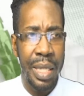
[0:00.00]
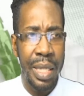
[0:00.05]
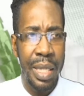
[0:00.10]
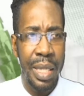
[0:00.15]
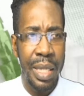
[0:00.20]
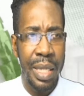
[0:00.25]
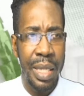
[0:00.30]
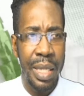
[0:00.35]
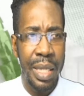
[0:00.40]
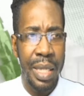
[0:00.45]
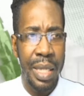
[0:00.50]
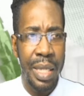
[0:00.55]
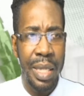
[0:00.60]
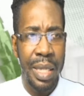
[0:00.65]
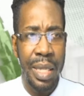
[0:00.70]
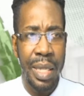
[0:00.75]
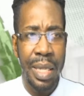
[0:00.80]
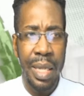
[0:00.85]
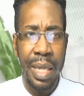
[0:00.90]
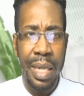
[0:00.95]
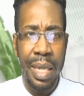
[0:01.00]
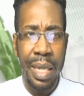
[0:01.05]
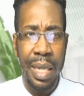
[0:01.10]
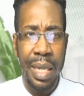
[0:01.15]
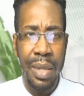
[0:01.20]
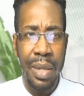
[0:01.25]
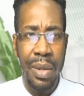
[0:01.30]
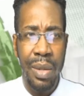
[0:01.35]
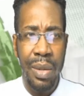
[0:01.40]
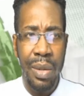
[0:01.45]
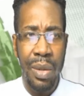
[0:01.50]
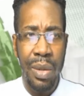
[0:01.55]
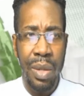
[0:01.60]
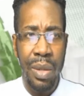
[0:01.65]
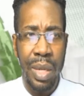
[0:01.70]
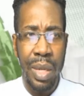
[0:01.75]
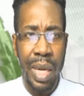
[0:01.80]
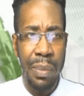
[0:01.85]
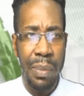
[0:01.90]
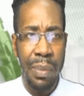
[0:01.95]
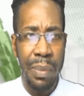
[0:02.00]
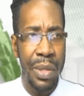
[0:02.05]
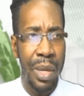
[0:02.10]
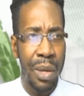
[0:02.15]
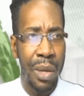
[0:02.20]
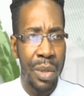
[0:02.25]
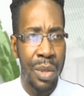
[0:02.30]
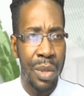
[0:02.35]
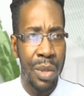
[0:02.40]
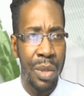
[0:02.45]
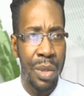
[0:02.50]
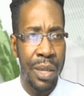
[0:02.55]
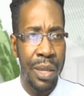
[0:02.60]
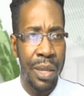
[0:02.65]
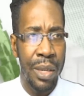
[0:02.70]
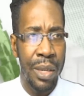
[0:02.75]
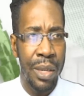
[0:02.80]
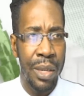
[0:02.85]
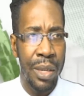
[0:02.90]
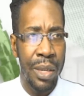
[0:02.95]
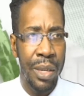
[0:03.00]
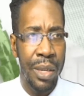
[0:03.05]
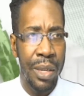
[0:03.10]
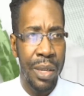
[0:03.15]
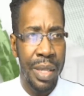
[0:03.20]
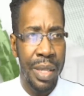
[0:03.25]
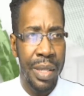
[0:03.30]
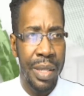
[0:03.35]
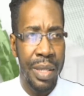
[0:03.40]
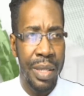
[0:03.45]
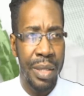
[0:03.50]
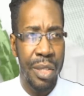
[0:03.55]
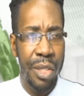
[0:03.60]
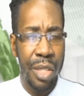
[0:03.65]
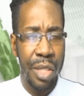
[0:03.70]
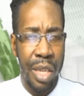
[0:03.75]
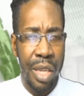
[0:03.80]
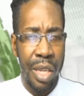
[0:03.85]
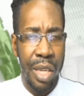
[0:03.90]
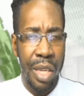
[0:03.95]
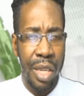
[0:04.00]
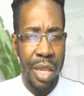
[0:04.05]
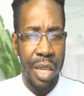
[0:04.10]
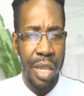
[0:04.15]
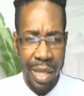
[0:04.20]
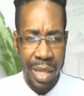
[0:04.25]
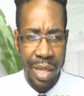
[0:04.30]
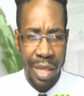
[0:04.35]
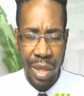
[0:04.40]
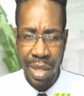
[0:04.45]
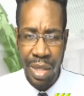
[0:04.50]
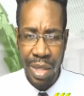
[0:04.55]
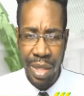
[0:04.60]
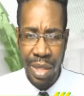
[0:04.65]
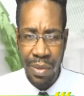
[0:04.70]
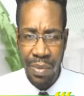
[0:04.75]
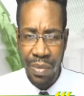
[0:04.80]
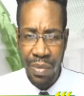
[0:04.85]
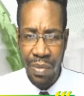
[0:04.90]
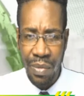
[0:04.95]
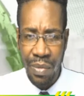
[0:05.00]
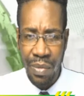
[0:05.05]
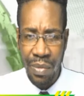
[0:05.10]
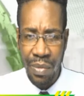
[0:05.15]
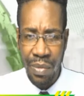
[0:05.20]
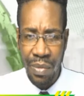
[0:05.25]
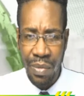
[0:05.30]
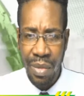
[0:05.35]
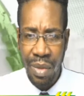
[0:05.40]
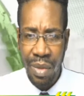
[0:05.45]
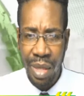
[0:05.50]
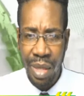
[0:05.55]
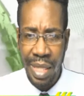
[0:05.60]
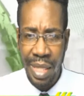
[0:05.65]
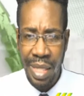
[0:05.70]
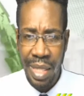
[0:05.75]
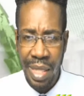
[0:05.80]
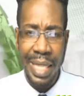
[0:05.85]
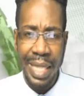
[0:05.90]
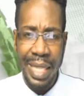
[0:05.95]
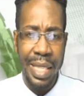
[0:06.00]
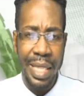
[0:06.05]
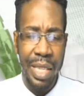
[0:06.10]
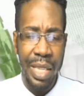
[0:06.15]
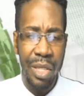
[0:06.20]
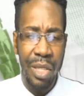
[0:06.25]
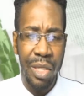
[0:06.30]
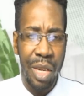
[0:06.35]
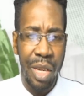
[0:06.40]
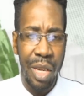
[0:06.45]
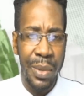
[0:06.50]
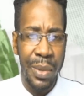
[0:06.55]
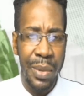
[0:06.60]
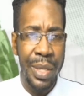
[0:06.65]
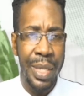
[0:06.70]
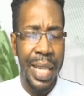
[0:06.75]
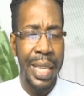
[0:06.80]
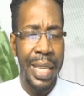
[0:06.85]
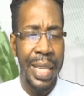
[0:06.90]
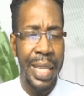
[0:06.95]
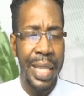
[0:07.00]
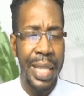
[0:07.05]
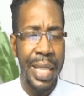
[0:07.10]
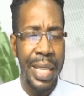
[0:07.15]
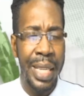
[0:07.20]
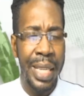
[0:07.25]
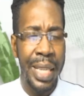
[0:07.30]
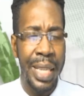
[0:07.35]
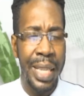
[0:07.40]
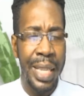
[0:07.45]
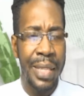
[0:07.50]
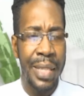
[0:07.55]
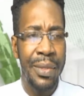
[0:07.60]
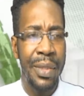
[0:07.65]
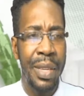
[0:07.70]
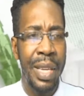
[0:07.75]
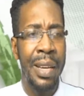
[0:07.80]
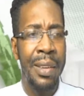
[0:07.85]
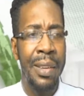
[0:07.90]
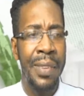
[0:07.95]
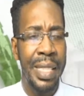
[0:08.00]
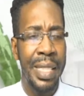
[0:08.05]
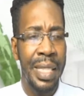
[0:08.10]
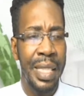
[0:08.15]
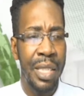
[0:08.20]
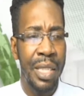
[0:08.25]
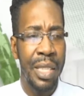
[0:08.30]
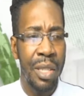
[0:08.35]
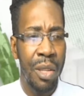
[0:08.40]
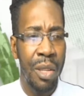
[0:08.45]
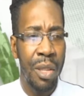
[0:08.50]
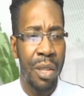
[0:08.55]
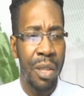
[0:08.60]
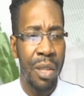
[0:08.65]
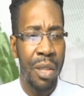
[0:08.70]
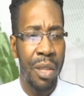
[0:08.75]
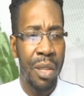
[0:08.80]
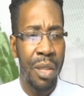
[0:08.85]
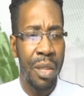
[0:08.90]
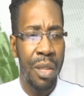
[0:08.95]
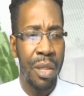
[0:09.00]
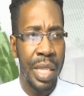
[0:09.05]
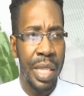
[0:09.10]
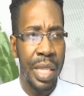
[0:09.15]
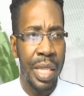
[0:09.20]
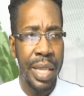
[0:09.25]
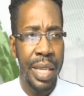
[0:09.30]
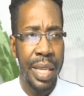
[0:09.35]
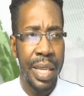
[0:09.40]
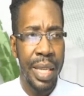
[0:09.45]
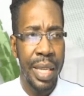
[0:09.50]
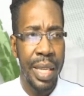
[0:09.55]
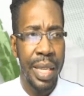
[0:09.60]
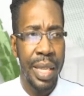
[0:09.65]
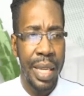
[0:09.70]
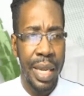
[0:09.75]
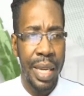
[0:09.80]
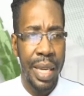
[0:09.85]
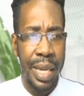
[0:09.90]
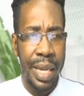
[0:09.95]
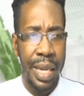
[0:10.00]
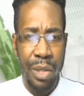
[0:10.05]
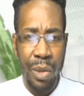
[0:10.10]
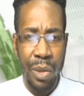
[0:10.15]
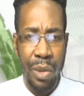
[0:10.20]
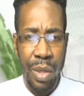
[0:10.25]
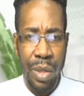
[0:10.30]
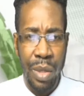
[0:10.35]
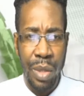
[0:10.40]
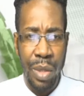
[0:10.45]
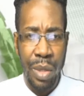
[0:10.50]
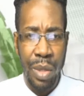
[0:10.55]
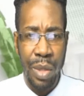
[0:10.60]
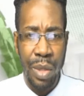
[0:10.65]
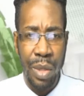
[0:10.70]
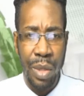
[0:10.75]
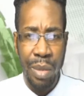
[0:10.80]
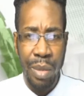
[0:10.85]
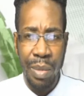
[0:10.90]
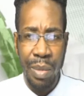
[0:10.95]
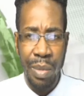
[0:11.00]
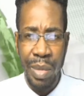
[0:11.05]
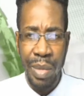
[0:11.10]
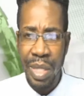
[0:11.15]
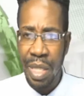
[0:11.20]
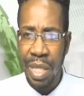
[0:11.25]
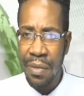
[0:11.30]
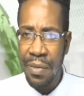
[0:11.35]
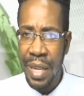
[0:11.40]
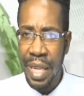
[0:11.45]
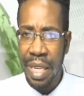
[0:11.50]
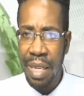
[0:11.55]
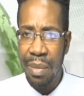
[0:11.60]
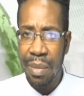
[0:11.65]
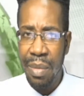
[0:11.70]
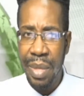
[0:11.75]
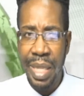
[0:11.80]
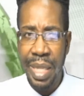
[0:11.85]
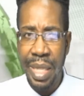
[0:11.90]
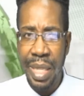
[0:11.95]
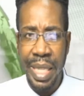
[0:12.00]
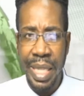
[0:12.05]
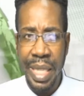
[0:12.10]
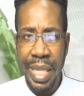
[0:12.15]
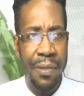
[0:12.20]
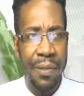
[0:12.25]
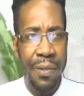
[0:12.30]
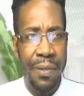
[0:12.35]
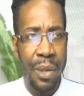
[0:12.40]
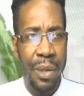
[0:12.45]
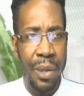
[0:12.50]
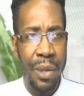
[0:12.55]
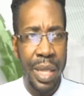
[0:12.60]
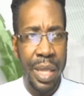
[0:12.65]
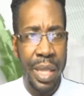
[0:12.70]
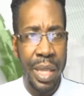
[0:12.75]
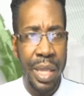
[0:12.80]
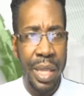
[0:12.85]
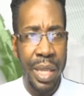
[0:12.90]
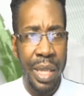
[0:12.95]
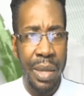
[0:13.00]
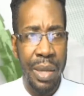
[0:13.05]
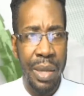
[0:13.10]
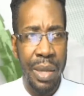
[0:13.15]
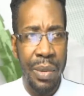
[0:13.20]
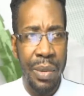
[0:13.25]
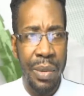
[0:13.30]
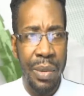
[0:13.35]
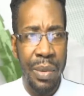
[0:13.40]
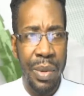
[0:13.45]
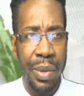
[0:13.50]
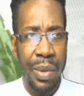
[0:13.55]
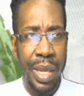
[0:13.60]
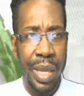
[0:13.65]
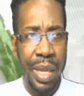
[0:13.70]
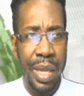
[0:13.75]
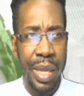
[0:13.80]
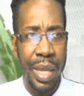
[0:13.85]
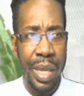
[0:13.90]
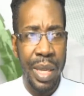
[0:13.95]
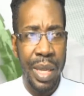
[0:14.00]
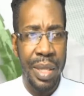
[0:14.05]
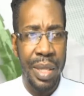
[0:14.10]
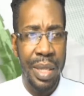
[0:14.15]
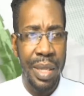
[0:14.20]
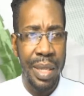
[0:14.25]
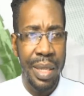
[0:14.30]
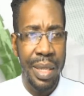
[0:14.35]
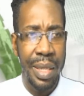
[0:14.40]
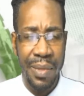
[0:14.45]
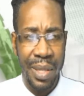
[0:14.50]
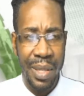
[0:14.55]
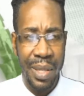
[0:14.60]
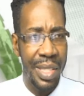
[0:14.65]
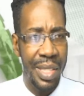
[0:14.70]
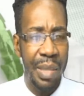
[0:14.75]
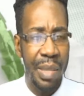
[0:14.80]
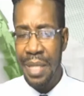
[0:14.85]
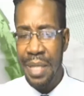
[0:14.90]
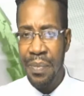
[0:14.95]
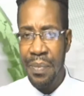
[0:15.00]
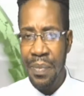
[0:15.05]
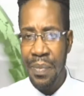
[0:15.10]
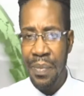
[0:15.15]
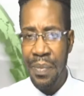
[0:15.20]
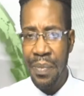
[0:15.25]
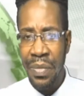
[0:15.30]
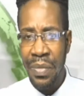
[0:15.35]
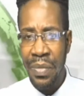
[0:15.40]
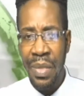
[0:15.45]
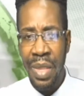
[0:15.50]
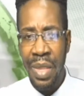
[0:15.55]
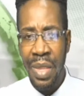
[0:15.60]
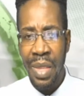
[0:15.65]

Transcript: happened out there on Sunday, I think it was. Saturday, sorry, or that vaccination outreach there. So let me see if I can bring that for you. I think we're having some difficulties, but that is what,